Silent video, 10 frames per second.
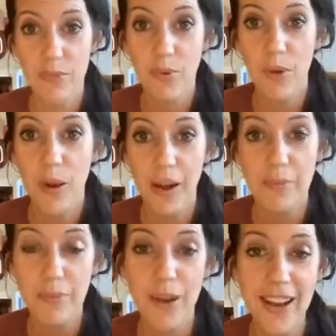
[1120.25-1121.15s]
throw
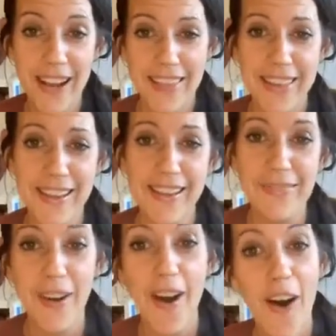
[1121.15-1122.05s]
up when I think
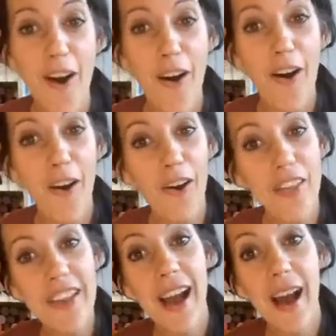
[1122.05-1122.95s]
of all the